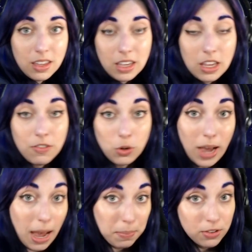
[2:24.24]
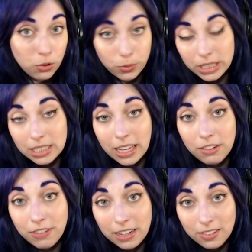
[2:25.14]
If you happen to really
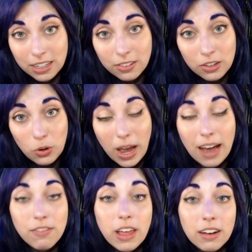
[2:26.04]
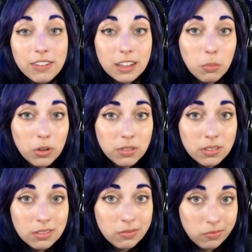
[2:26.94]
like fight sticks and you have that available,
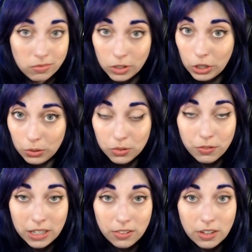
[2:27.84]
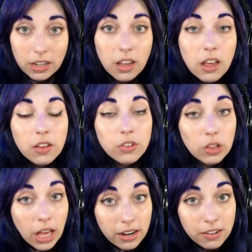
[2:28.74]
use a fight stick. There's a
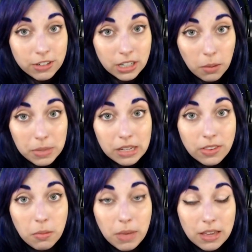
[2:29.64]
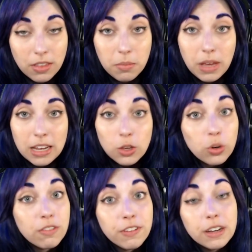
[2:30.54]
lot of different companies that make them, and you
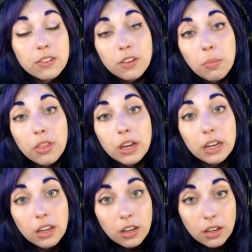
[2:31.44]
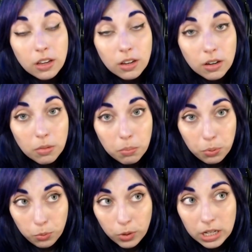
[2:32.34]
can find something
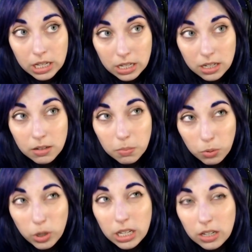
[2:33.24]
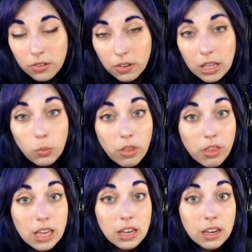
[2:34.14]
pretty easily
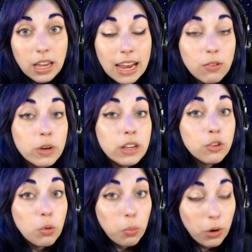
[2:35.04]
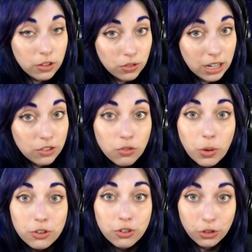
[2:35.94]
within a reasonable price range of
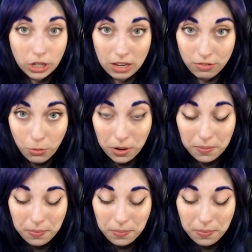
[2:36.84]
what you're looking for.